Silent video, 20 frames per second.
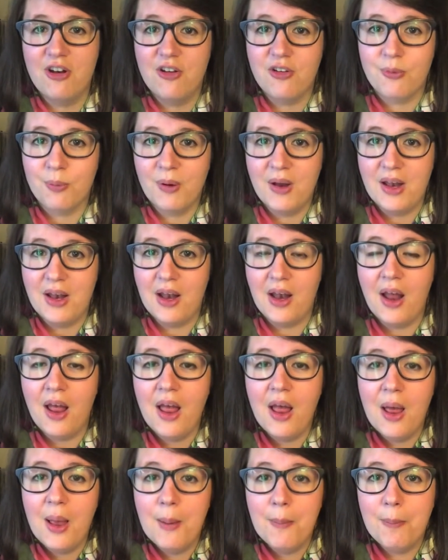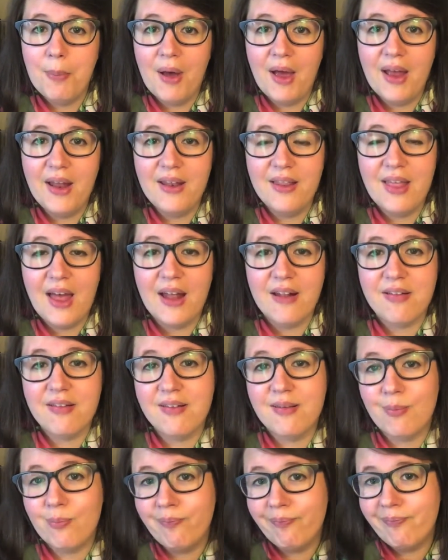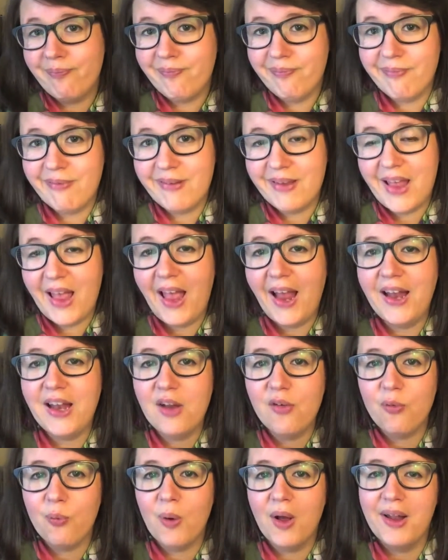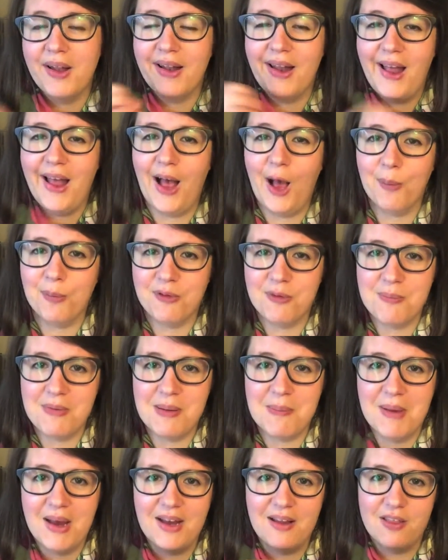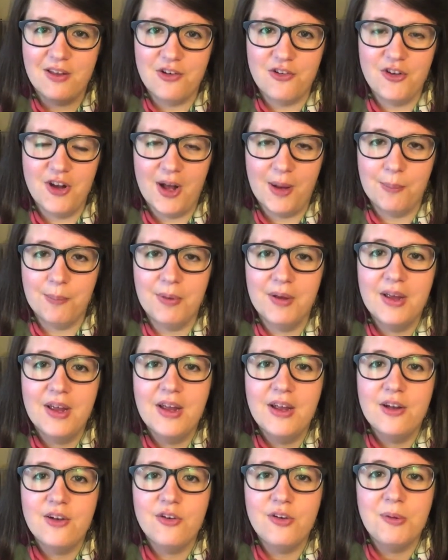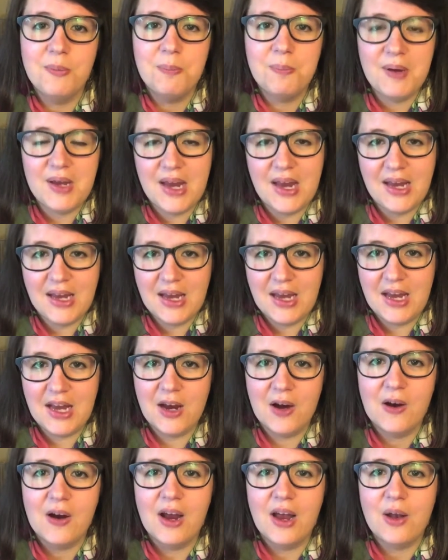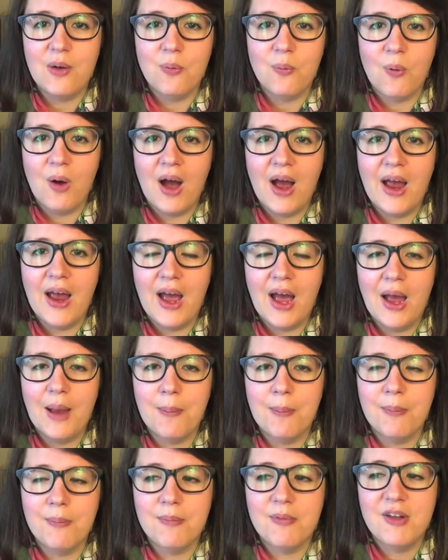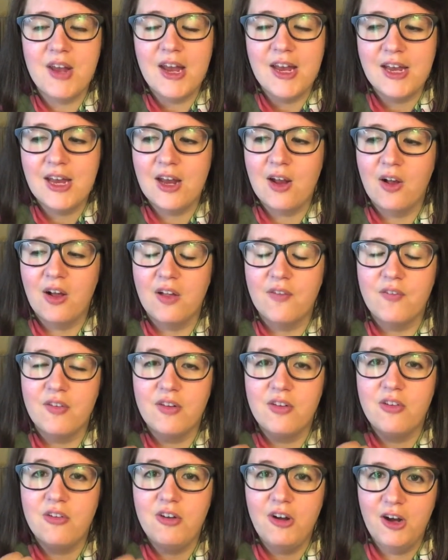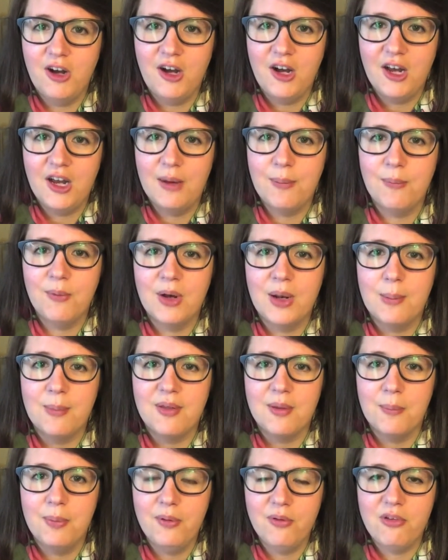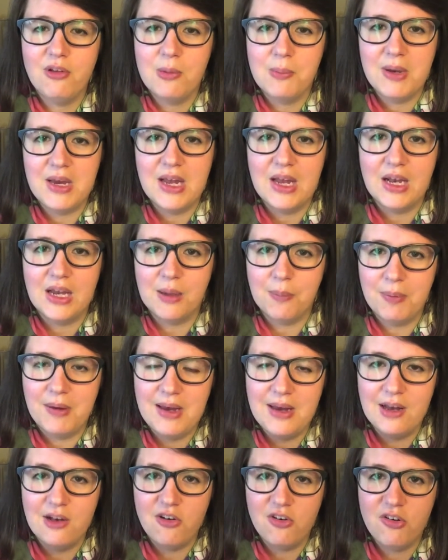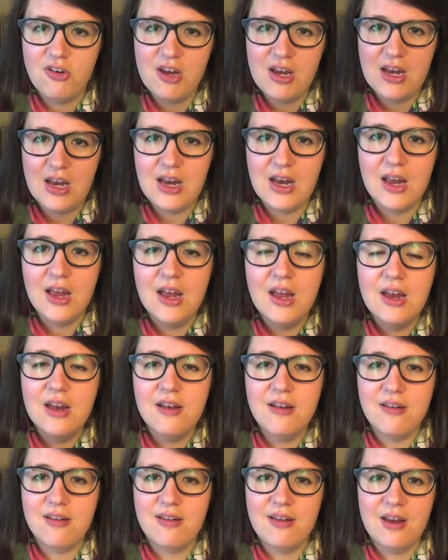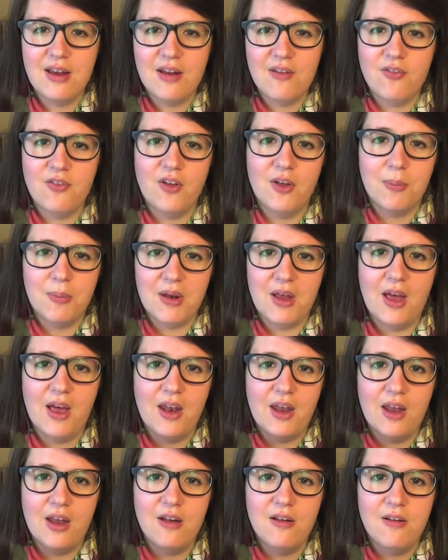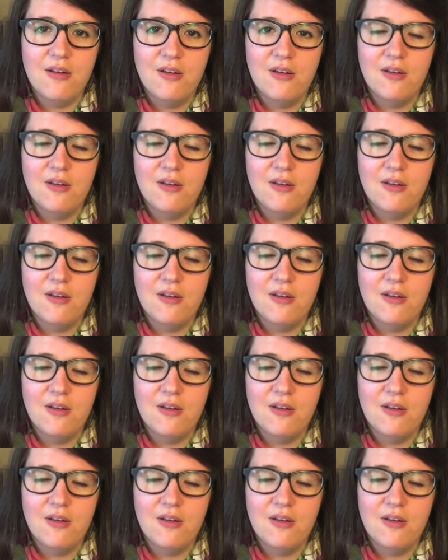is written, but that's kind of what helped me make the jump to being here and why I'm taking all of this time when I'm supposed to be getting a PhD to sit and film and edit